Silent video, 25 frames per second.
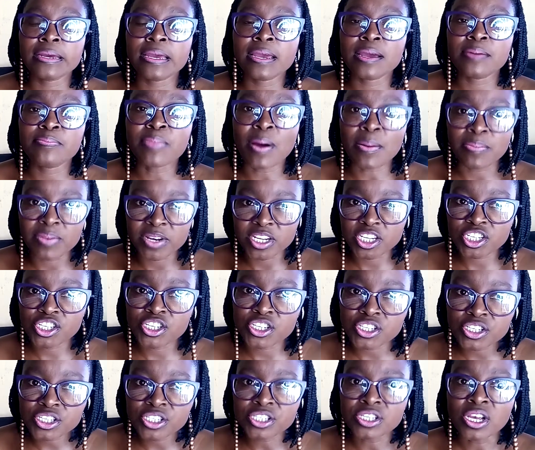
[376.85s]

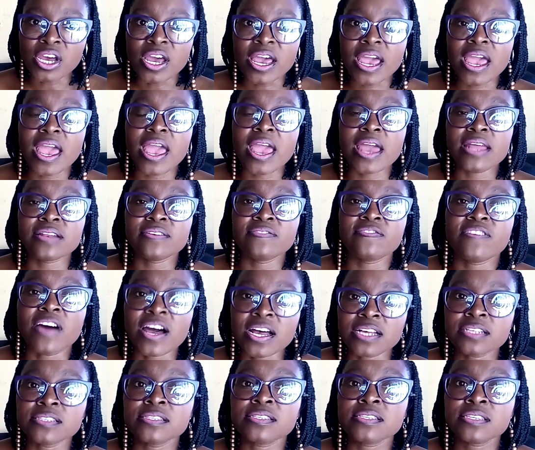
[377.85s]
Publishers, and
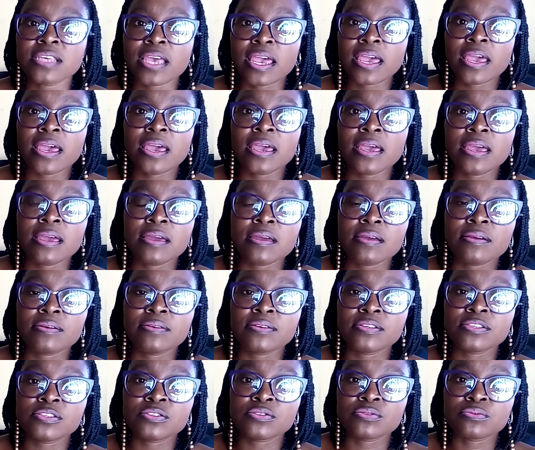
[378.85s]
Vance
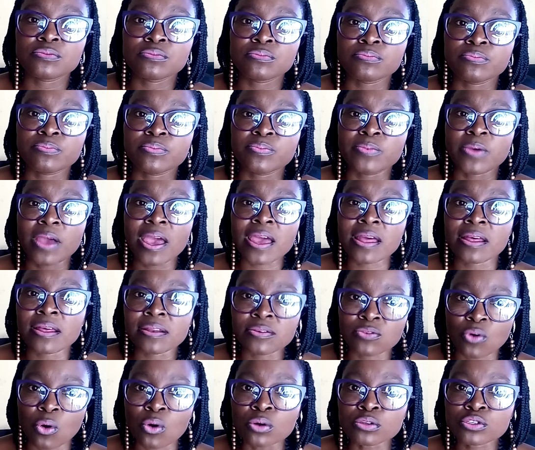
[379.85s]
is, and
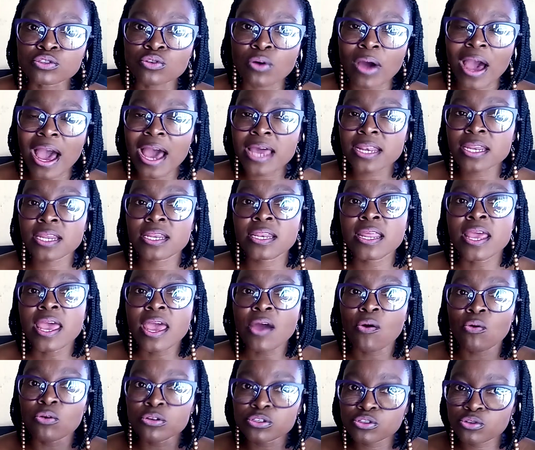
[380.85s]
also Hardin
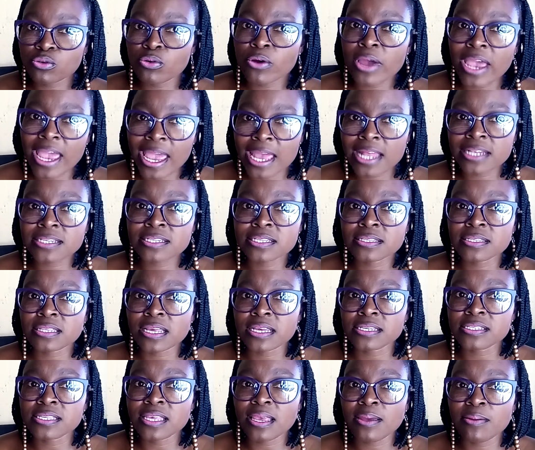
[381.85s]
also had the
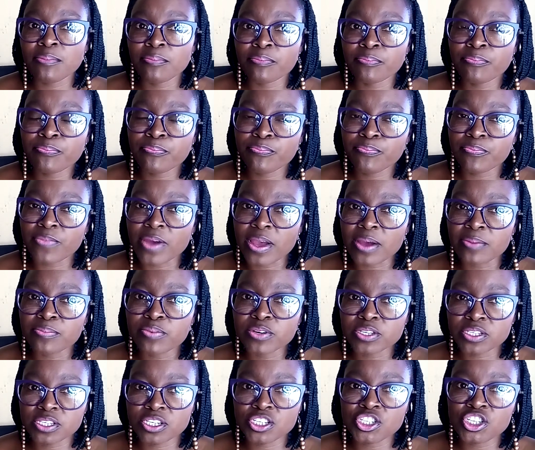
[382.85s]
same
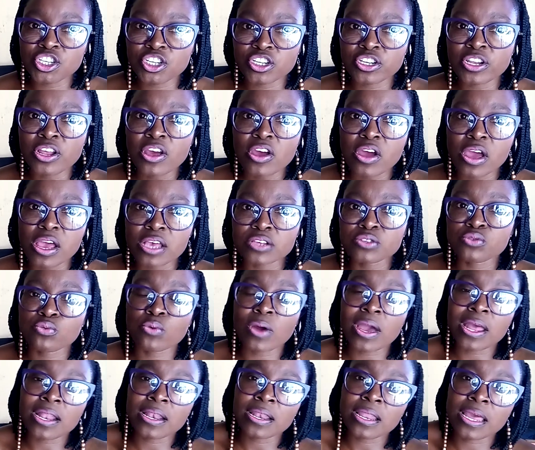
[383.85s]
position as
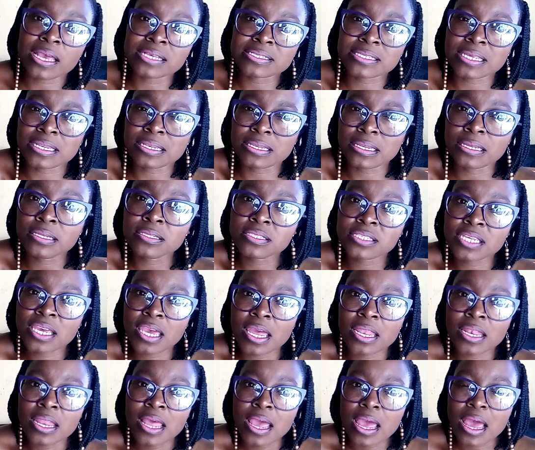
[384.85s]
well as an
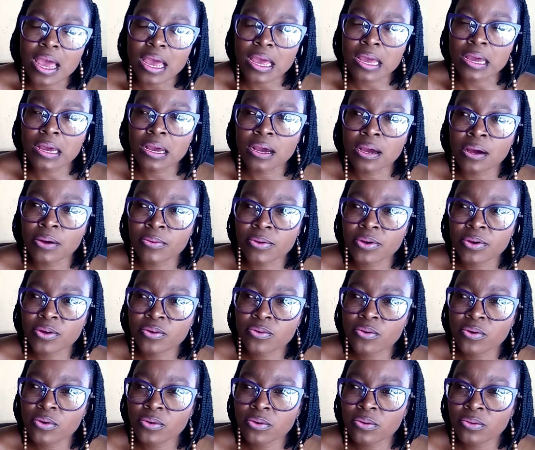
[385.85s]
intern. What do you
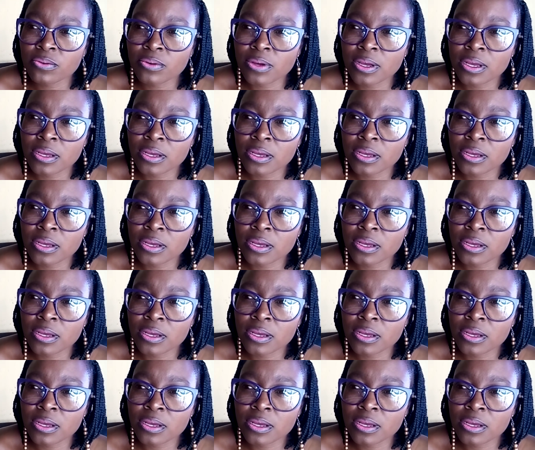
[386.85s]
call?